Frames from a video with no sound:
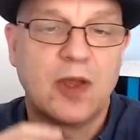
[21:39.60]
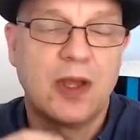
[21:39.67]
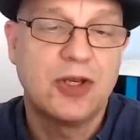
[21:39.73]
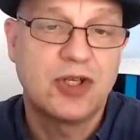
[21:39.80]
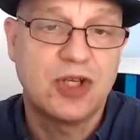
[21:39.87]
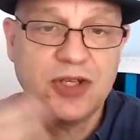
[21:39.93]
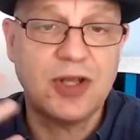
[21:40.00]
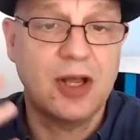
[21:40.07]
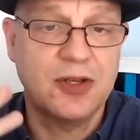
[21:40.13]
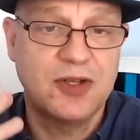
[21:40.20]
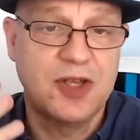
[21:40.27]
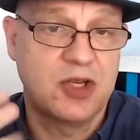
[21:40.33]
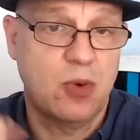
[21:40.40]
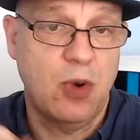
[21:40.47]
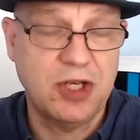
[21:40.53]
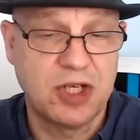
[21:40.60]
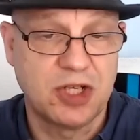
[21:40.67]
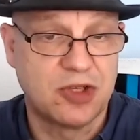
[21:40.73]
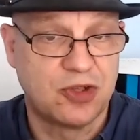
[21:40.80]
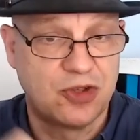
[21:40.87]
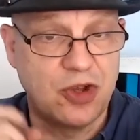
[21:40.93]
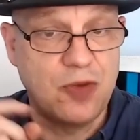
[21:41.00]
Just ask these
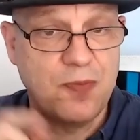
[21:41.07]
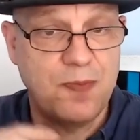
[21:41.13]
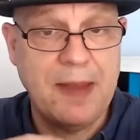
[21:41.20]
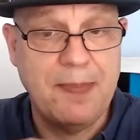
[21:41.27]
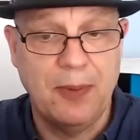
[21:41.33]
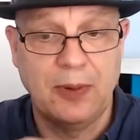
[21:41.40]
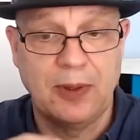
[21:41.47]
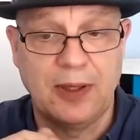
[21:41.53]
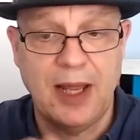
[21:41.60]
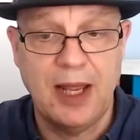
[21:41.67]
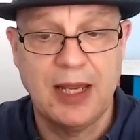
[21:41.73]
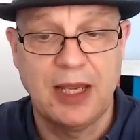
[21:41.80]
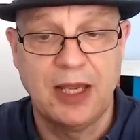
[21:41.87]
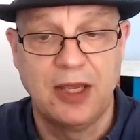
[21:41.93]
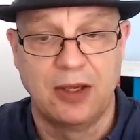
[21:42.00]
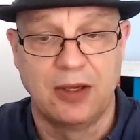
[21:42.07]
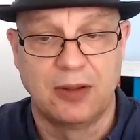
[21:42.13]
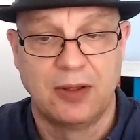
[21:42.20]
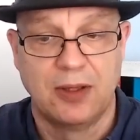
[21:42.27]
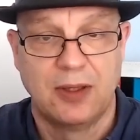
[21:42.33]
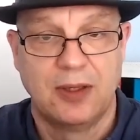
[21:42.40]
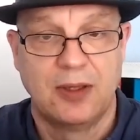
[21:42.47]
questions. Do people like you?
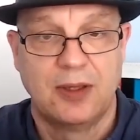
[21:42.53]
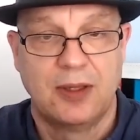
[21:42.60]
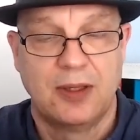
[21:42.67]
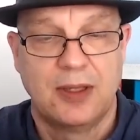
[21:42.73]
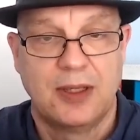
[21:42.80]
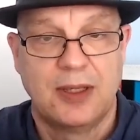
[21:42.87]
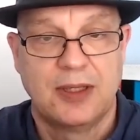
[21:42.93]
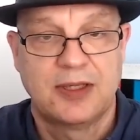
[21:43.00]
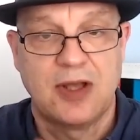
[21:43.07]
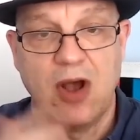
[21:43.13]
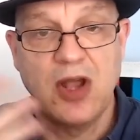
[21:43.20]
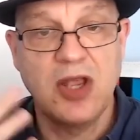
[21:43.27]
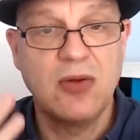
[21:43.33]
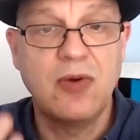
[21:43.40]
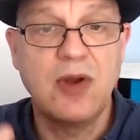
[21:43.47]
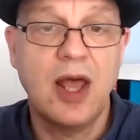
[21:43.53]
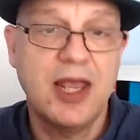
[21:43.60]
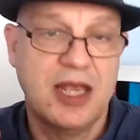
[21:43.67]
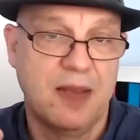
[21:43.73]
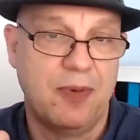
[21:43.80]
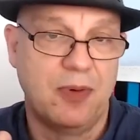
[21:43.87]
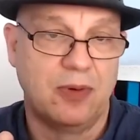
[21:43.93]
So are you
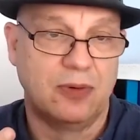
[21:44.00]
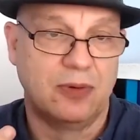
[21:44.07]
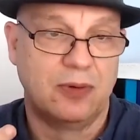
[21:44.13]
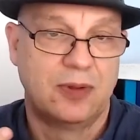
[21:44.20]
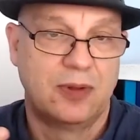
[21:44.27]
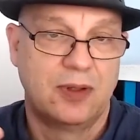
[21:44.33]
likable?